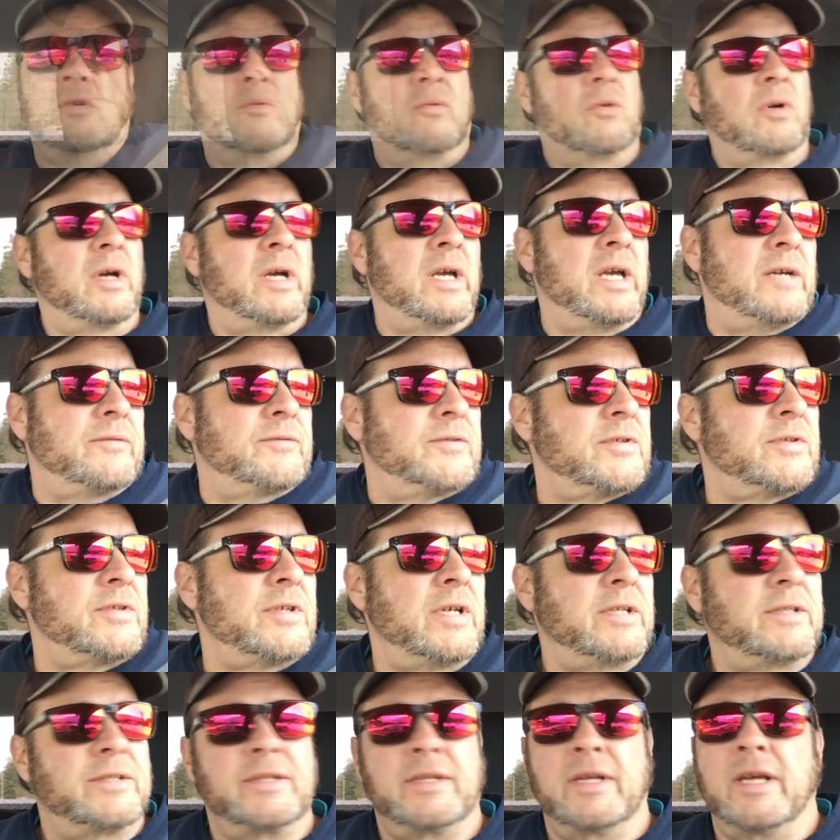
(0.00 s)
Well, I have to
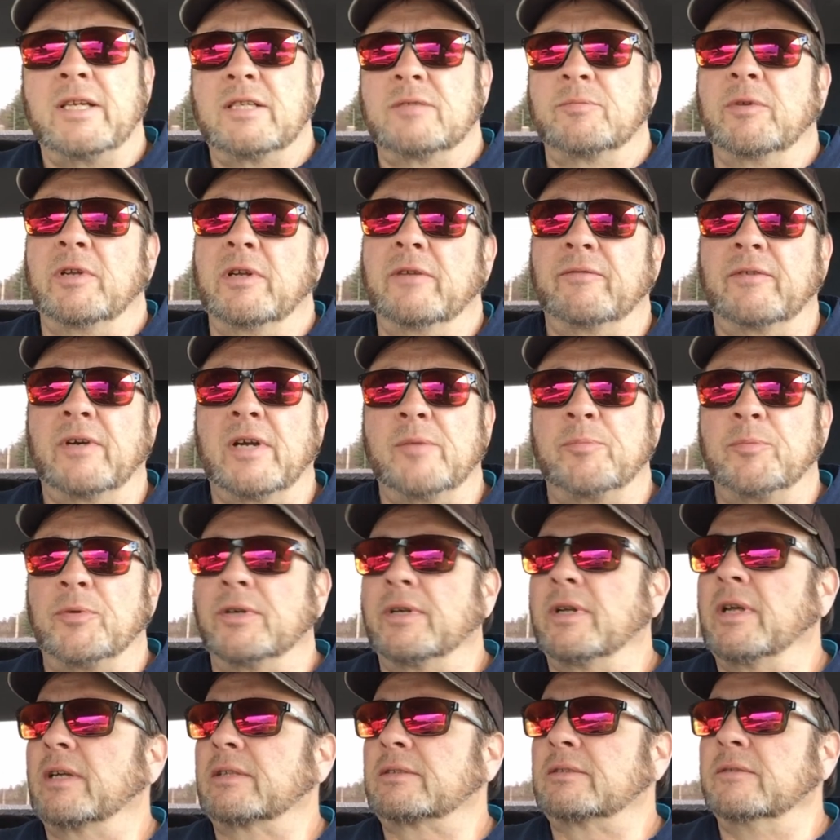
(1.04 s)
say today's been a very
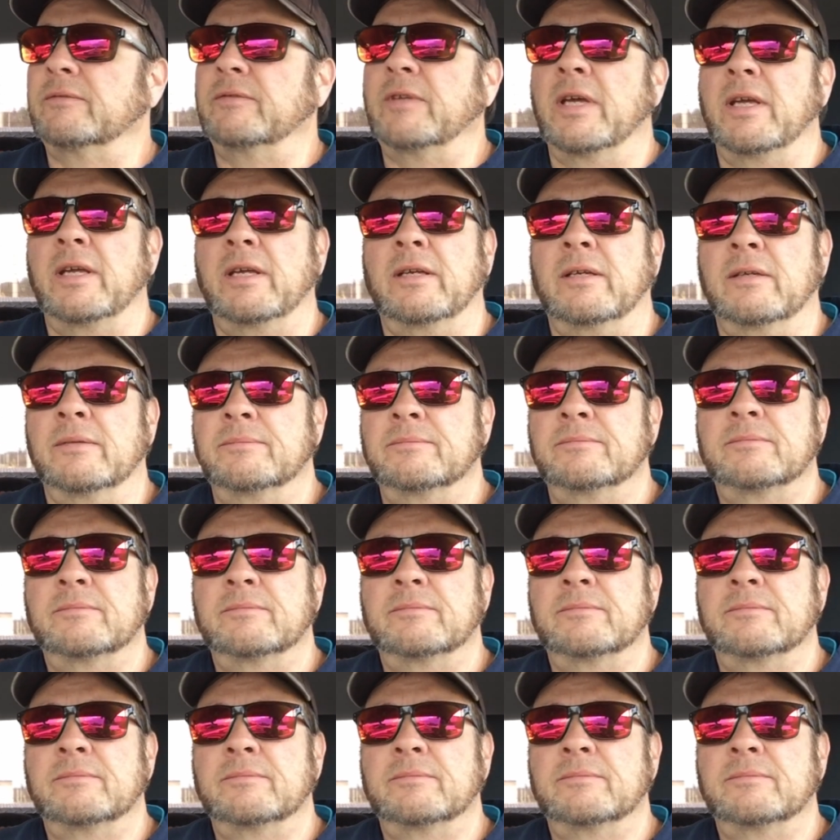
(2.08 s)
productive day.